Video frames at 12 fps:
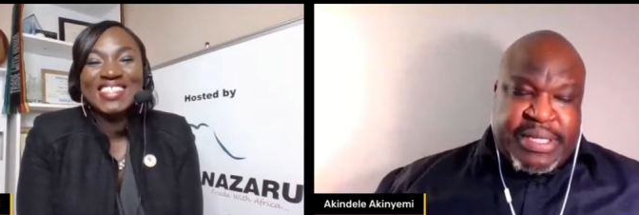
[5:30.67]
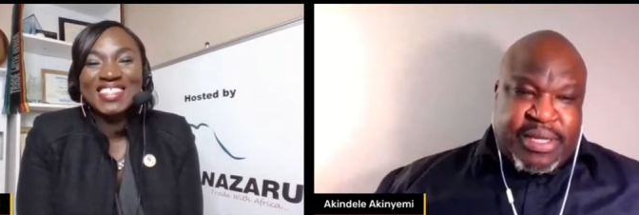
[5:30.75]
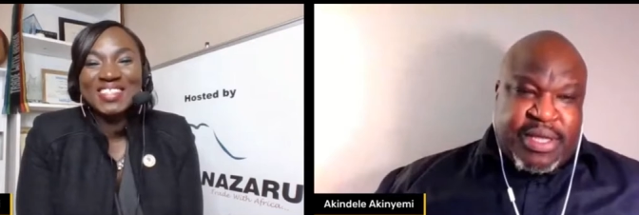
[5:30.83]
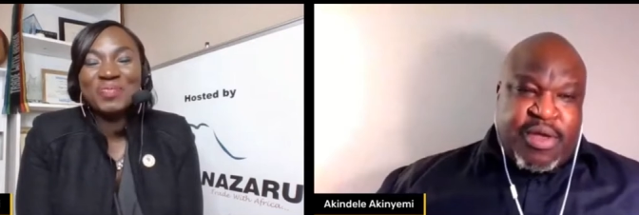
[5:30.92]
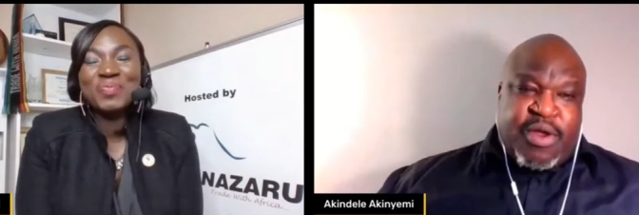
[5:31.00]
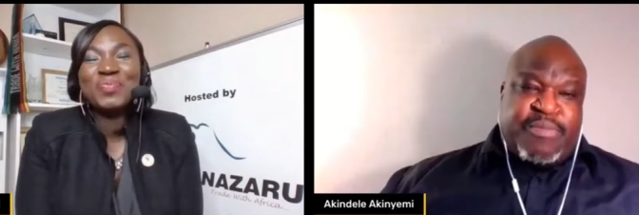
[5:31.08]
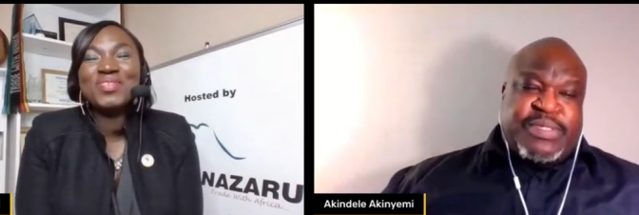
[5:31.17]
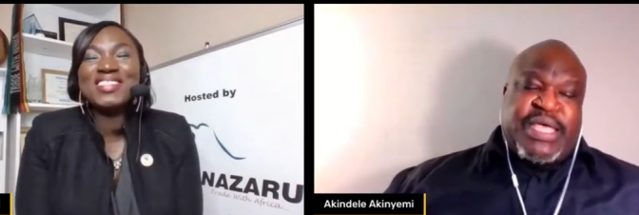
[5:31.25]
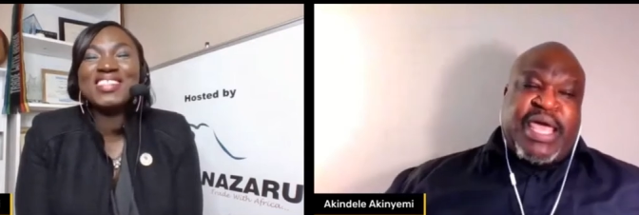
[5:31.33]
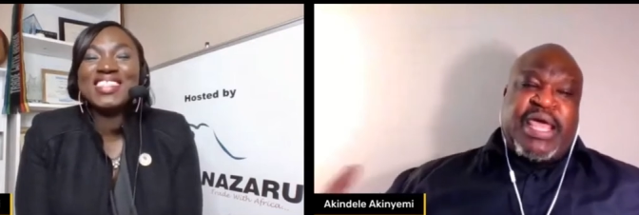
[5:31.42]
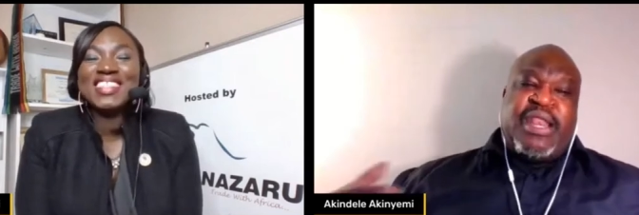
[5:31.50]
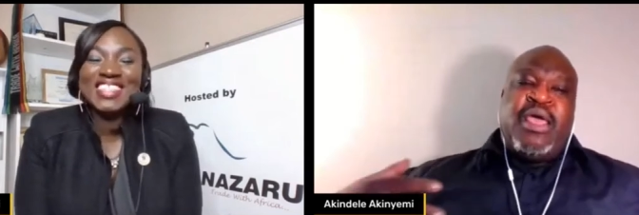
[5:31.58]
Speaker 1: You know what I'm
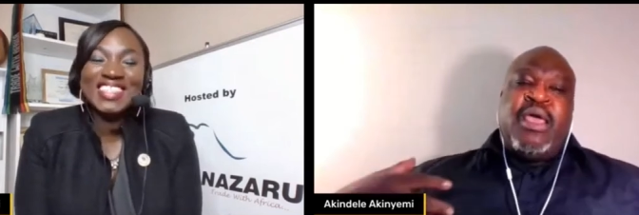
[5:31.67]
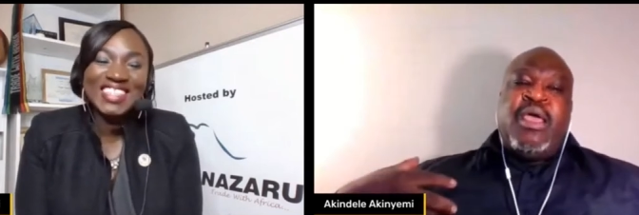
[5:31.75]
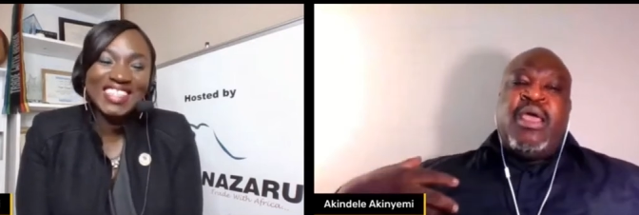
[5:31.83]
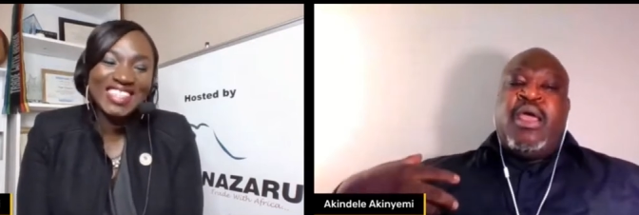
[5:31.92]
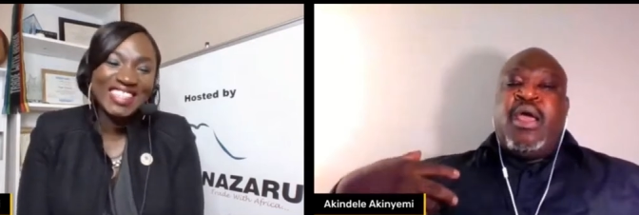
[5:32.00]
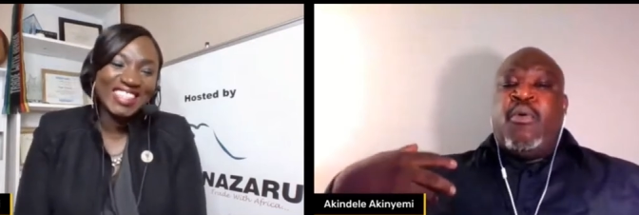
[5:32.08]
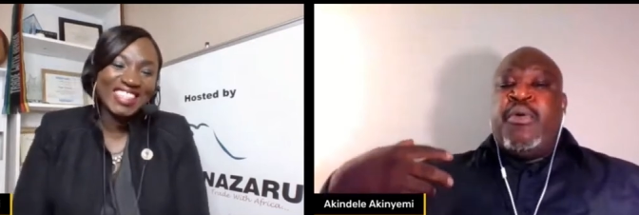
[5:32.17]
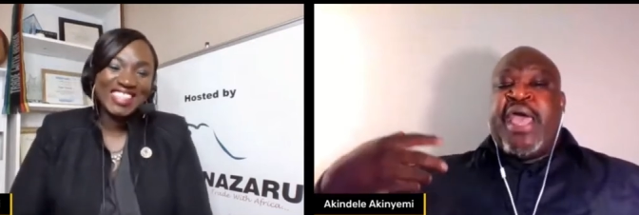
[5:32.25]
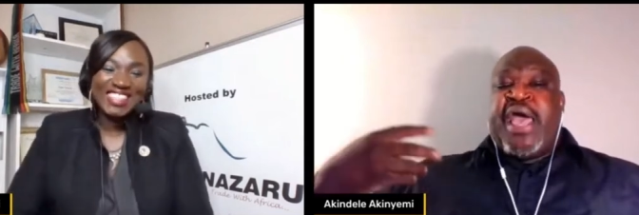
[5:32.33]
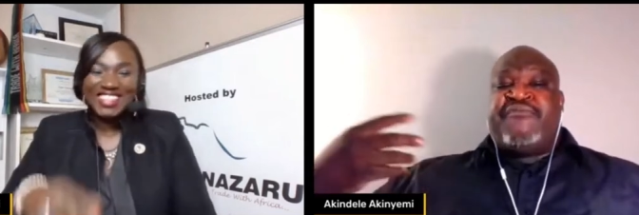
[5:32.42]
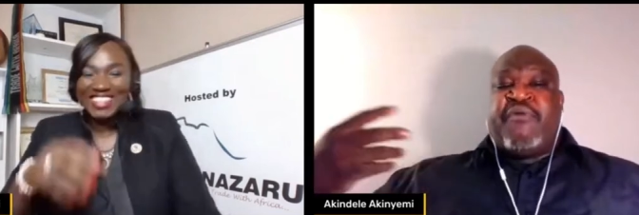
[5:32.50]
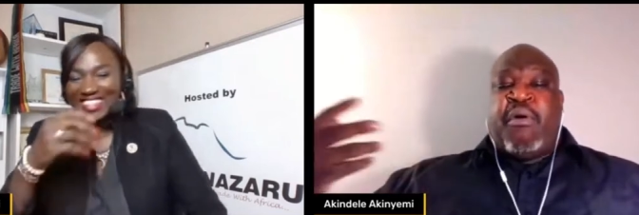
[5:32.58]
saying? We
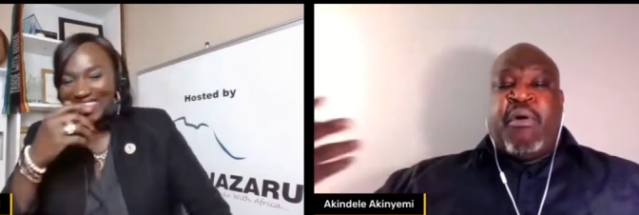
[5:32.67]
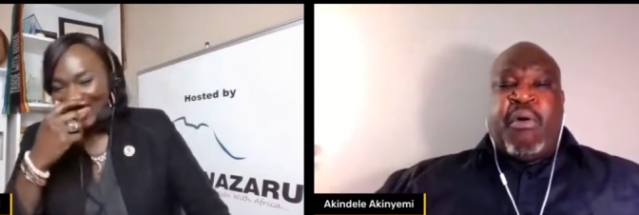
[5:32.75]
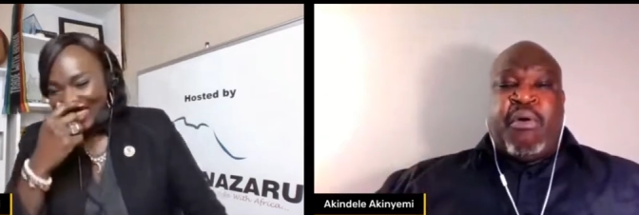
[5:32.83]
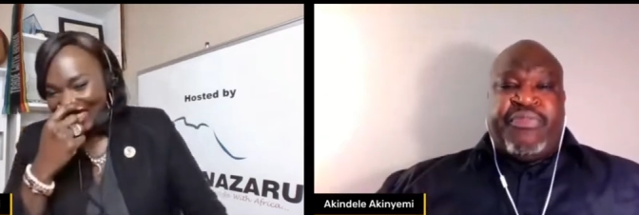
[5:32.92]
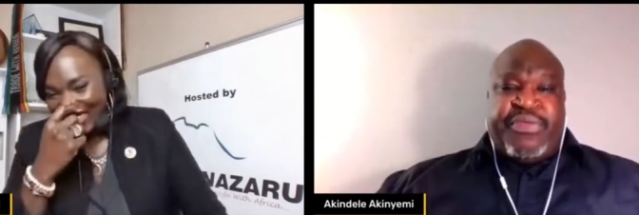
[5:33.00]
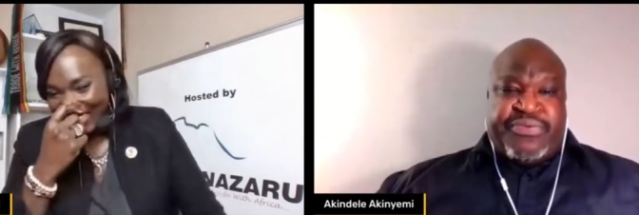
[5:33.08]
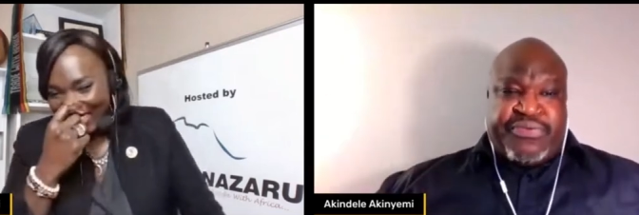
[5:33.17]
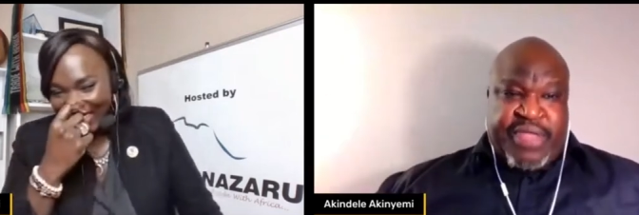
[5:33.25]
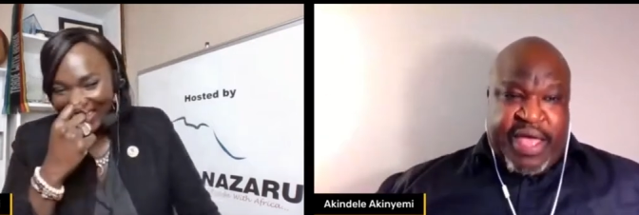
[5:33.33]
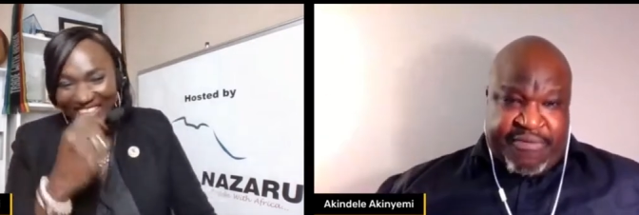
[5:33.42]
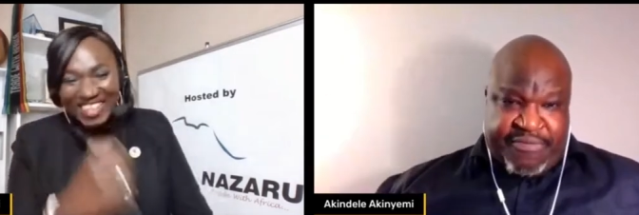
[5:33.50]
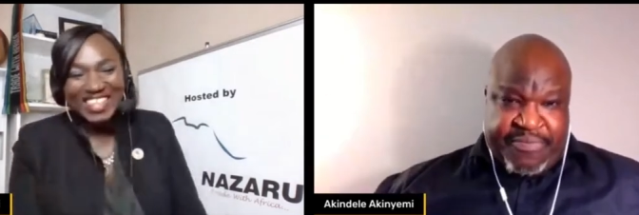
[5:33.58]
have all this
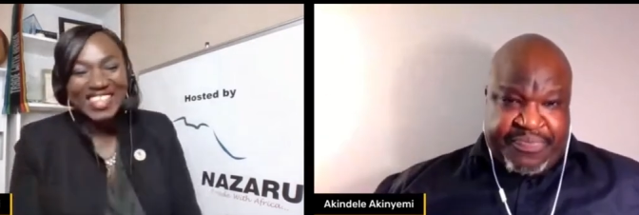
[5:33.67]
stuff.